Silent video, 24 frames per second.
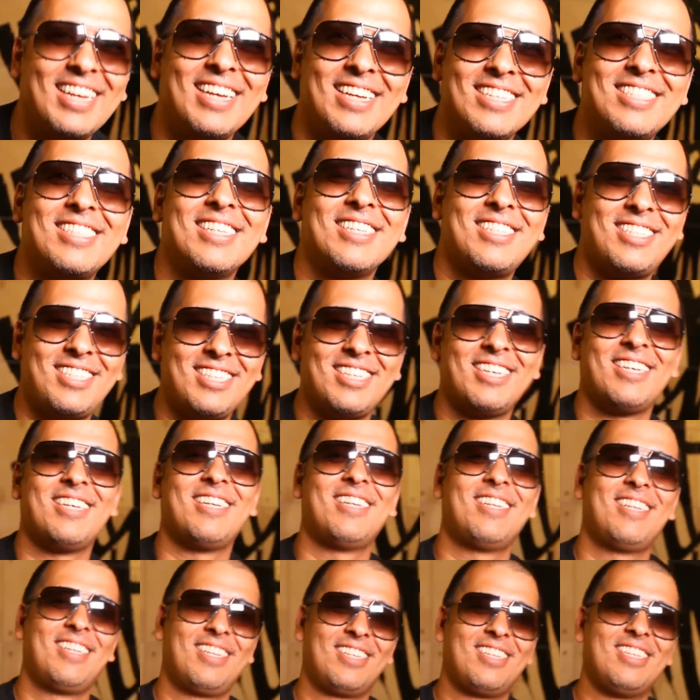it's the shit.
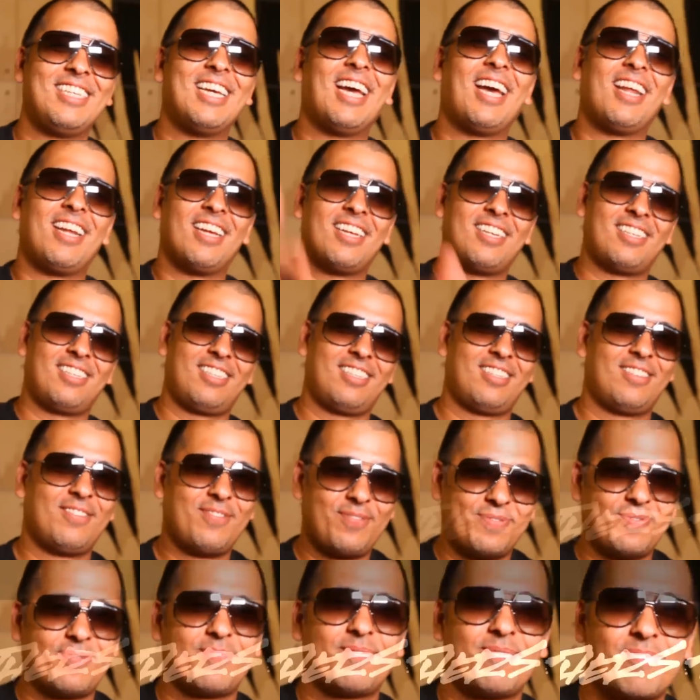Get it.